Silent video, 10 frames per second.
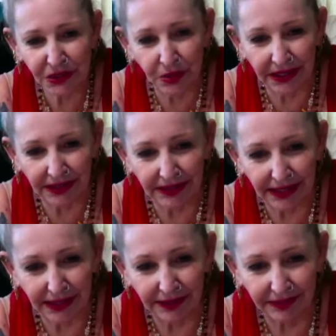queen
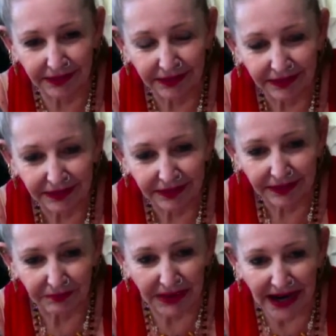there
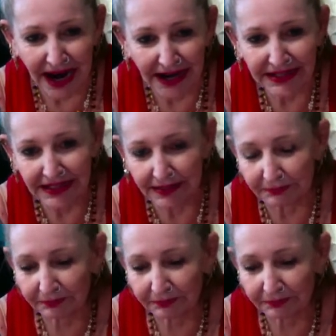behind him.